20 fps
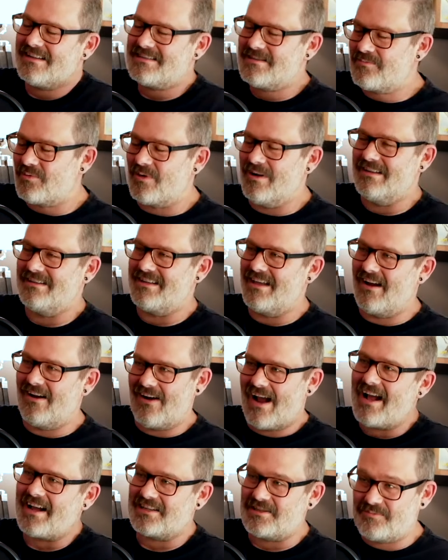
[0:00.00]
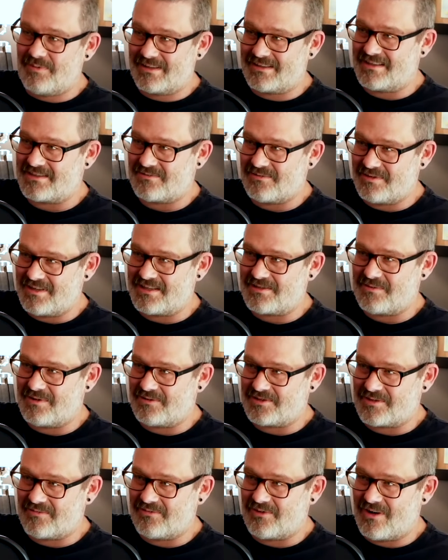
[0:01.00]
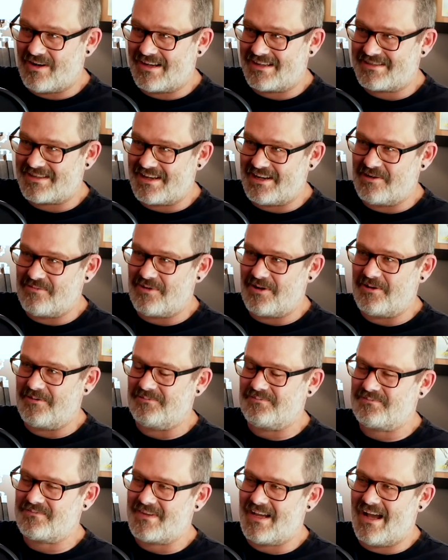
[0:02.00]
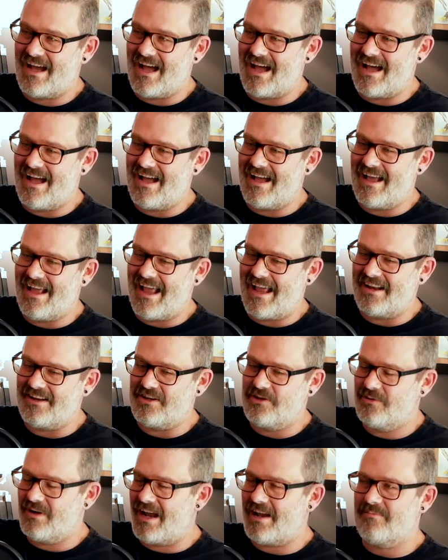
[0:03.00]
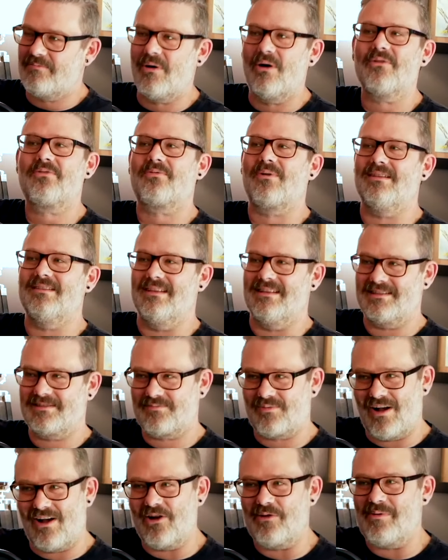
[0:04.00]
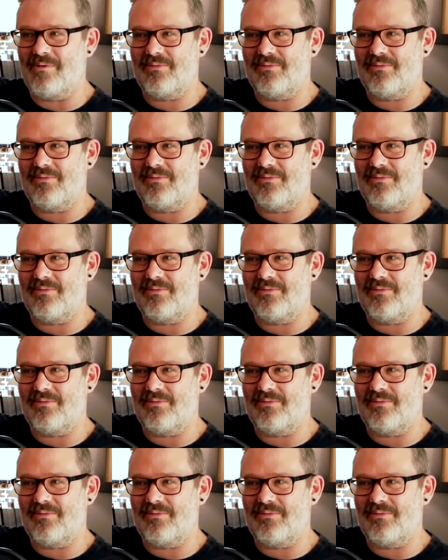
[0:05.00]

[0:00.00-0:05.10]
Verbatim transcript: to print or I got to pick this one this week, which I'm very excited about. Uh, and you and I both read this prior to me